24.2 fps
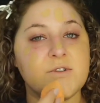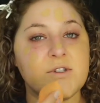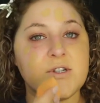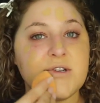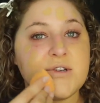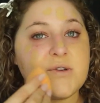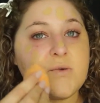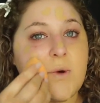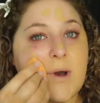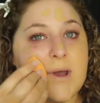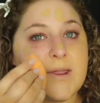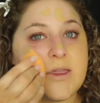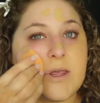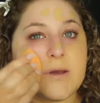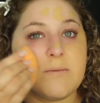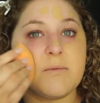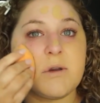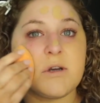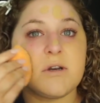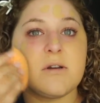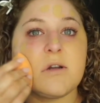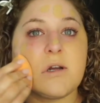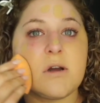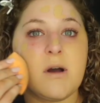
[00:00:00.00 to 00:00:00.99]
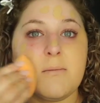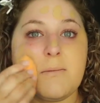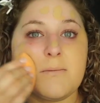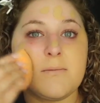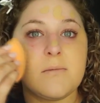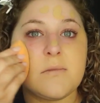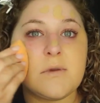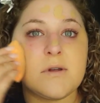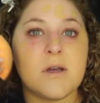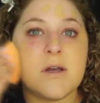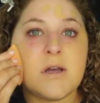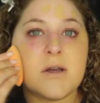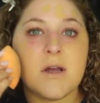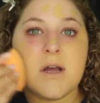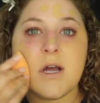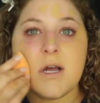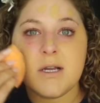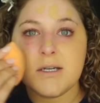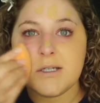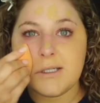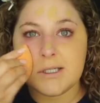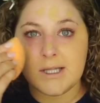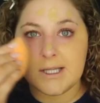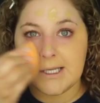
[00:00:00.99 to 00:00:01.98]
just wet them and come
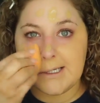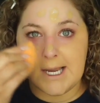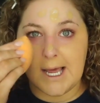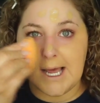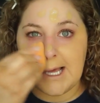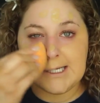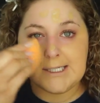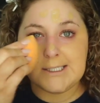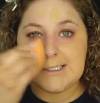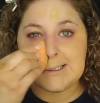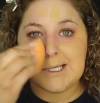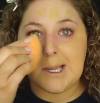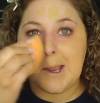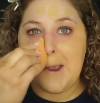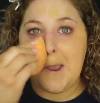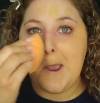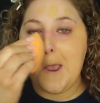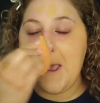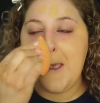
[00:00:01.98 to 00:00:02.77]
to the desk.